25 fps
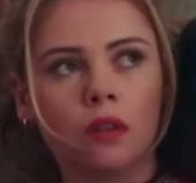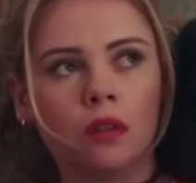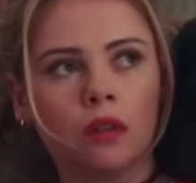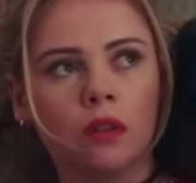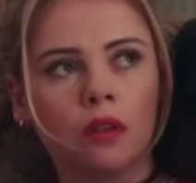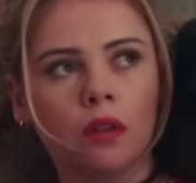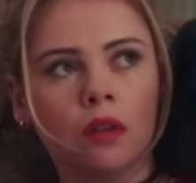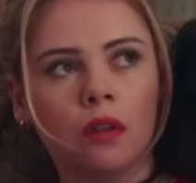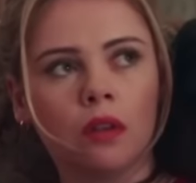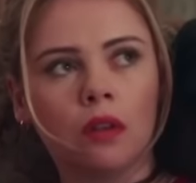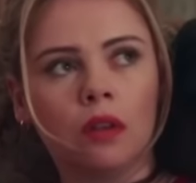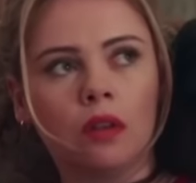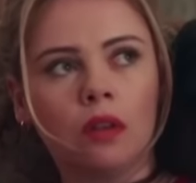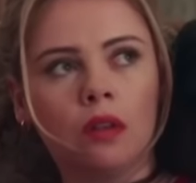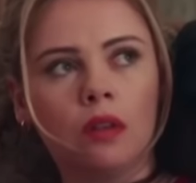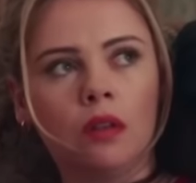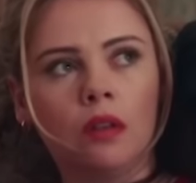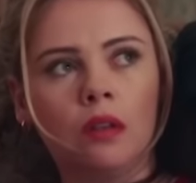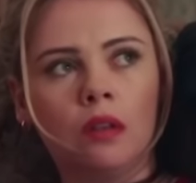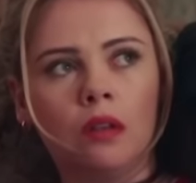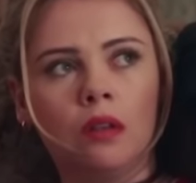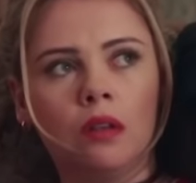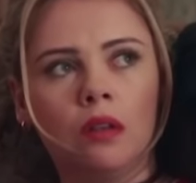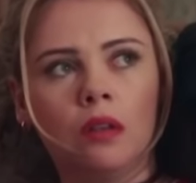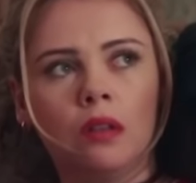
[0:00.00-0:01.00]

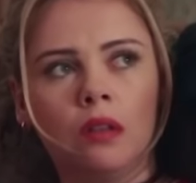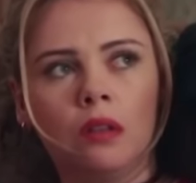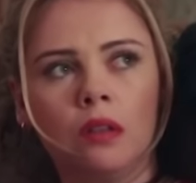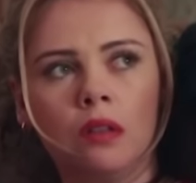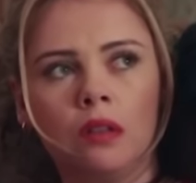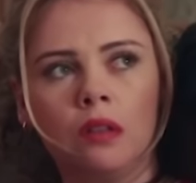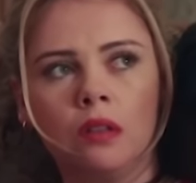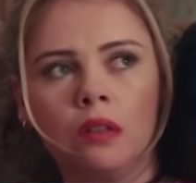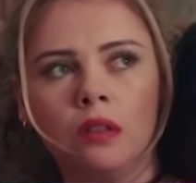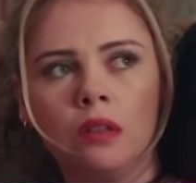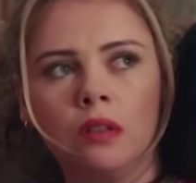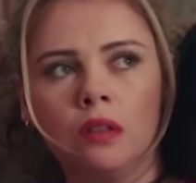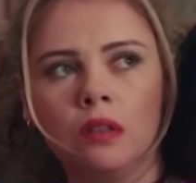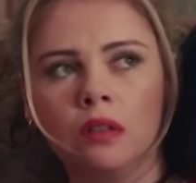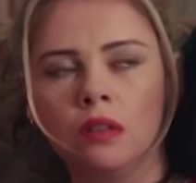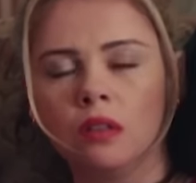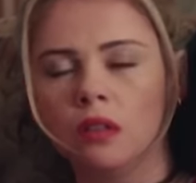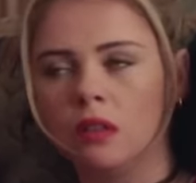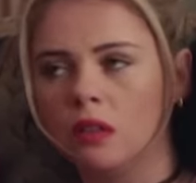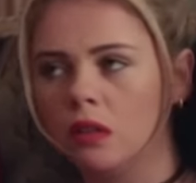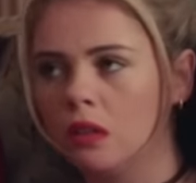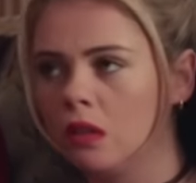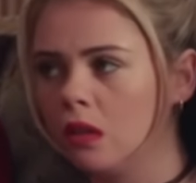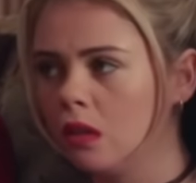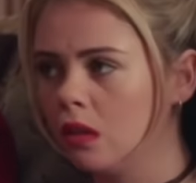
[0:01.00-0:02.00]

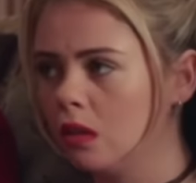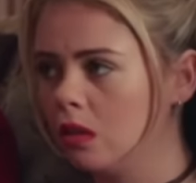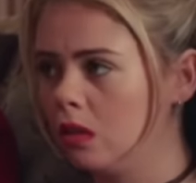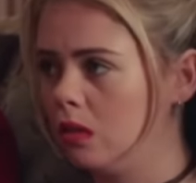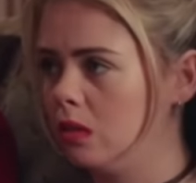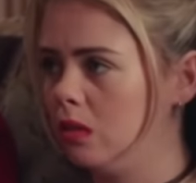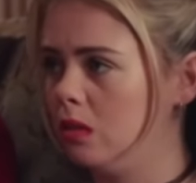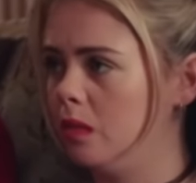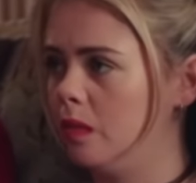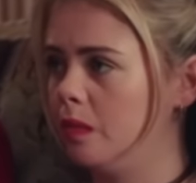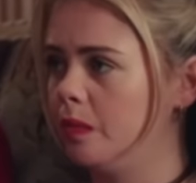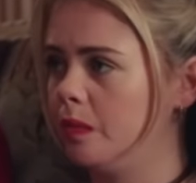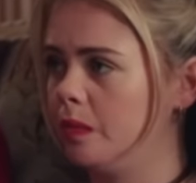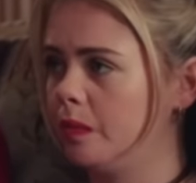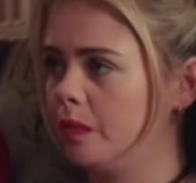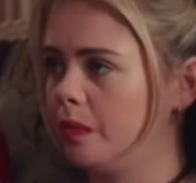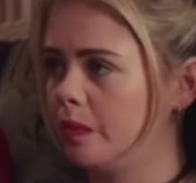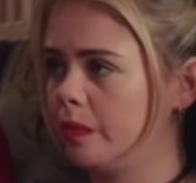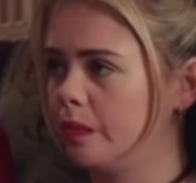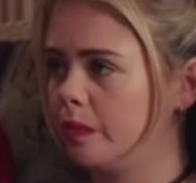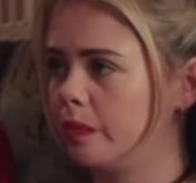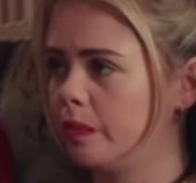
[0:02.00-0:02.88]
(not speaking)